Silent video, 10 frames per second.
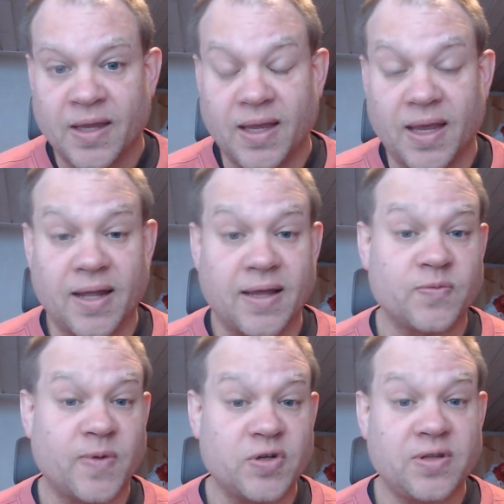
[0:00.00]
and
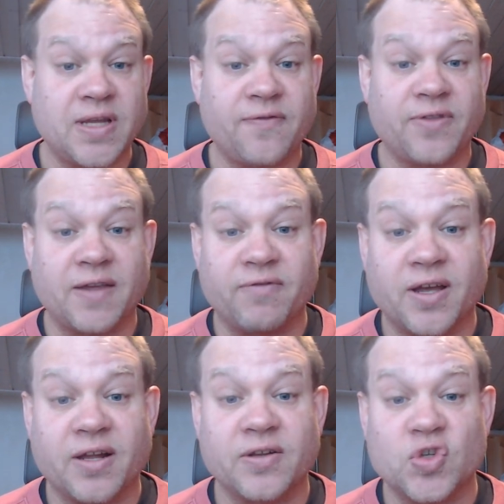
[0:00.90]
especially if they've
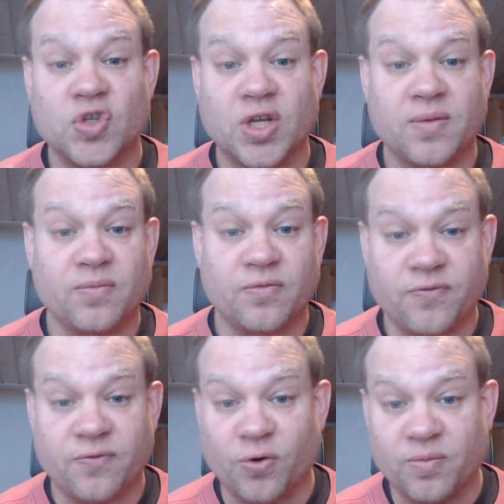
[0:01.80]
done some
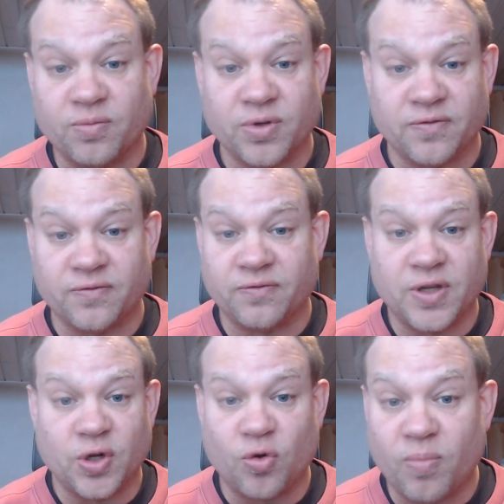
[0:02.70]
form of
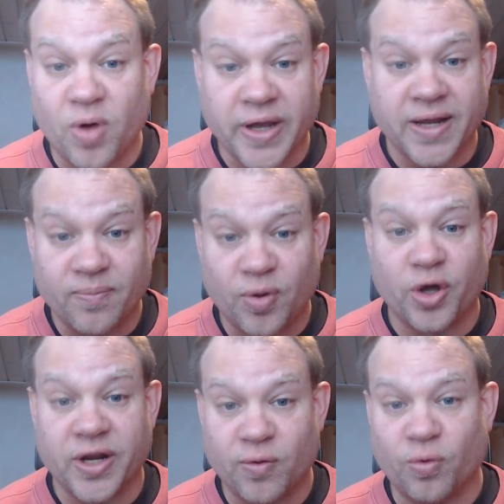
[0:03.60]
you know mind
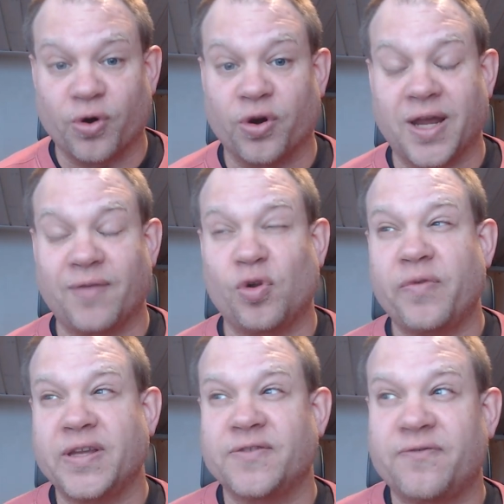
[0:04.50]
body work i've
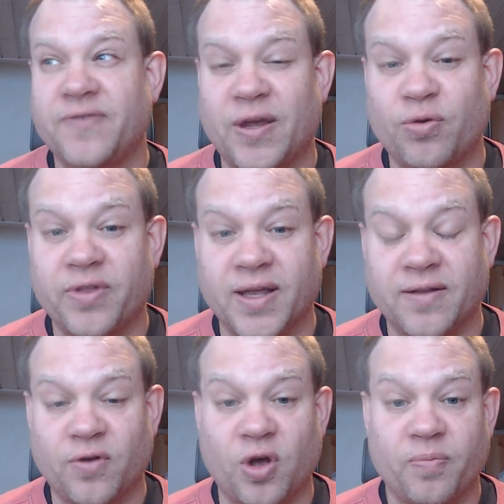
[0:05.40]
always found
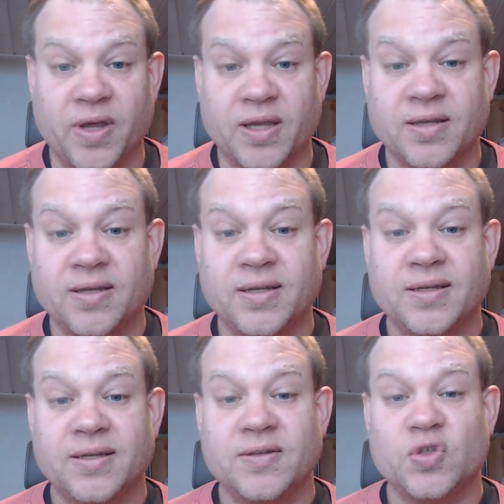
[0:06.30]
that topic
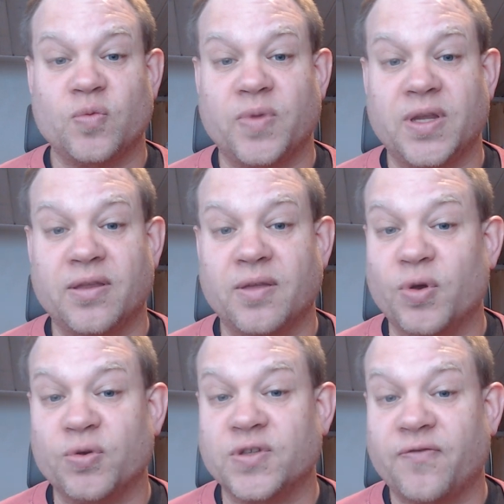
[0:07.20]
to be the
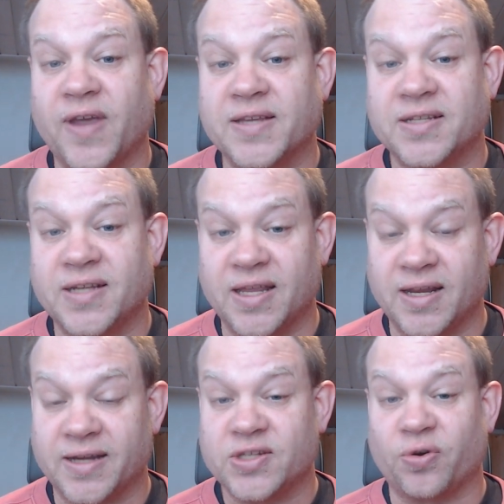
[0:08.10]
most
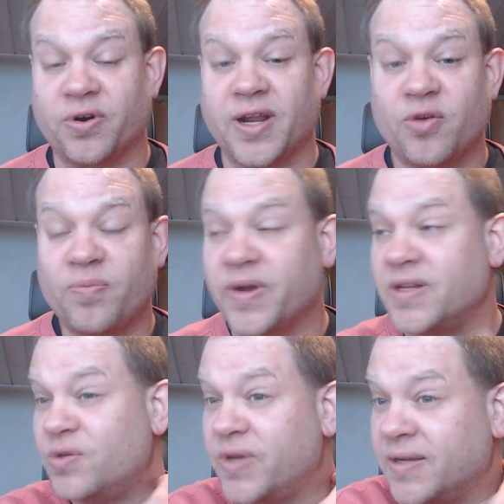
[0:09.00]
fascinating i started out by
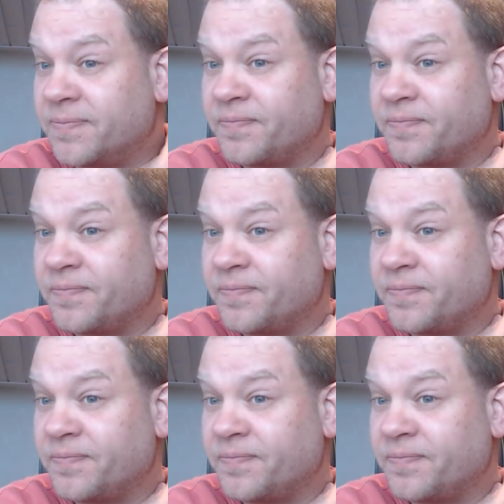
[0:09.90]
doing